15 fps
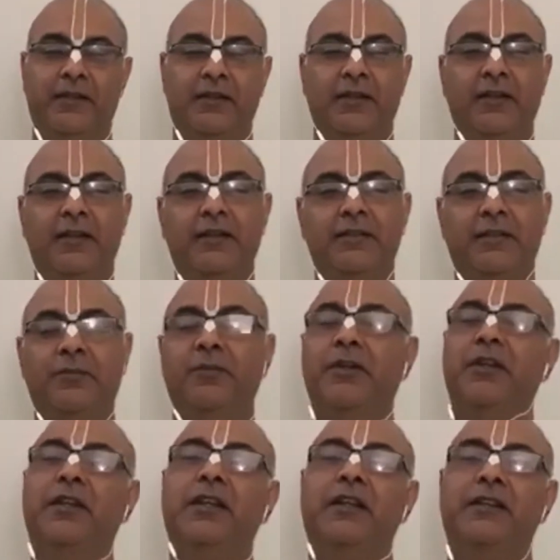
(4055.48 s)
He is
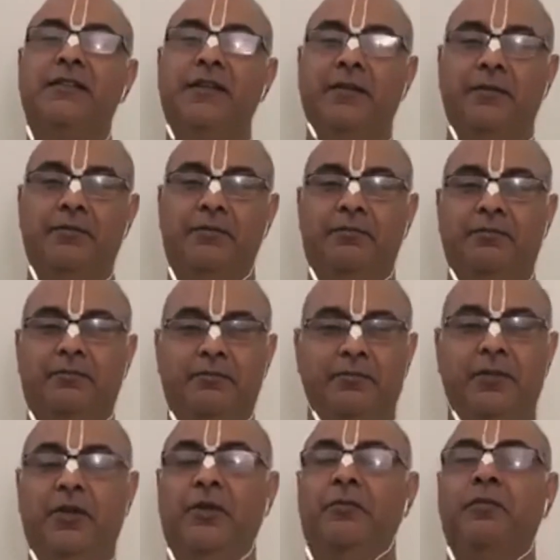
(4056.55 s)
appearing as a
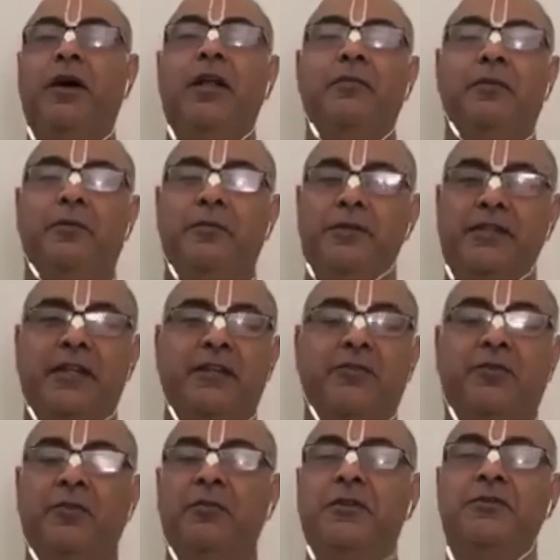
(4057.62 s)
Bal Brahmachari
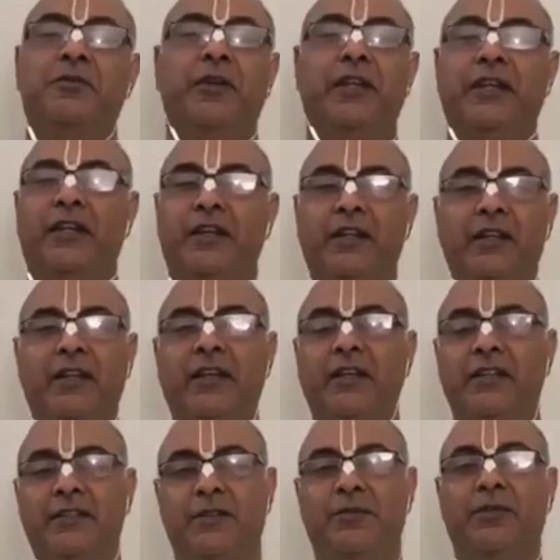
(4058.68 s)
from his very early
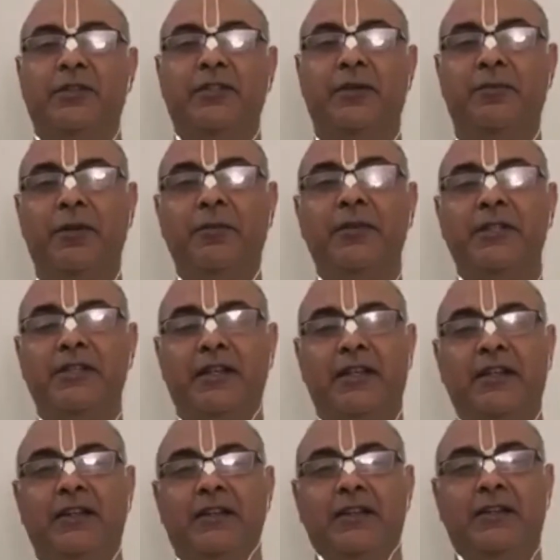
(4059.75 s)
age. He was a
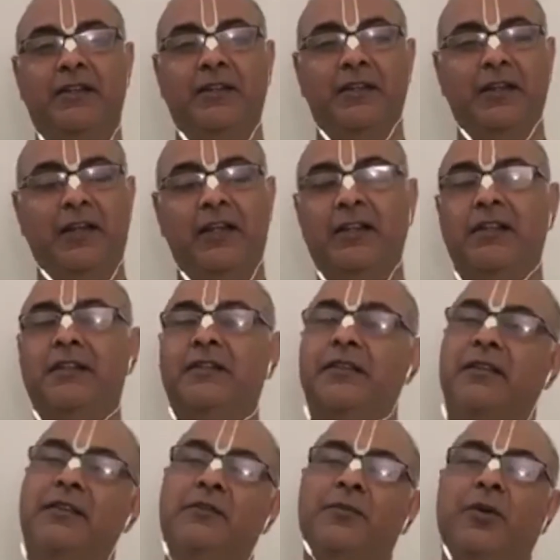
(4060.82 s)
Brahmachari. And
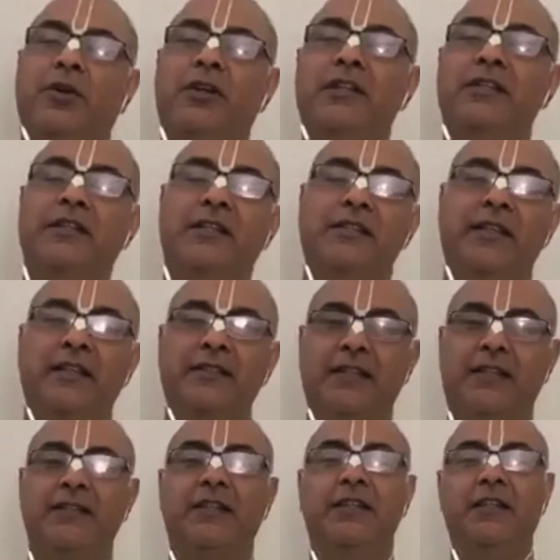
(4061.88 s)
his body is just like
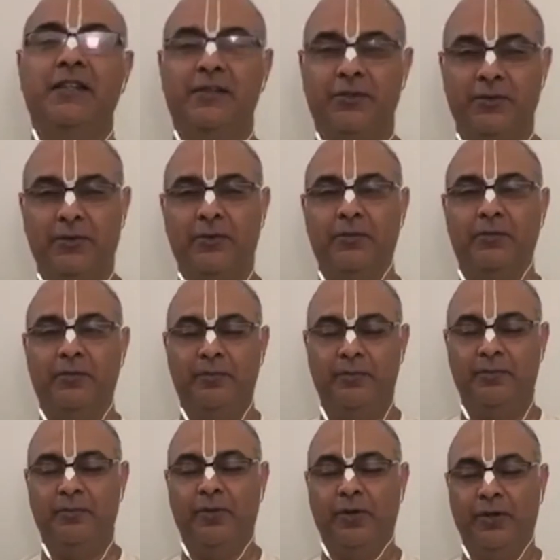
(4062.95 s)
16 years old
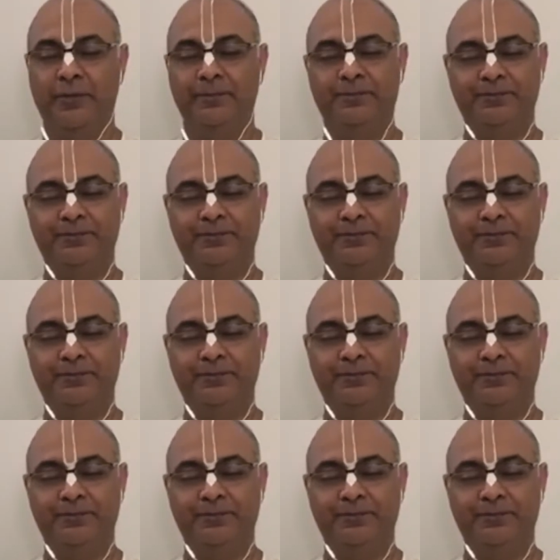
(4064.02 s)
boy.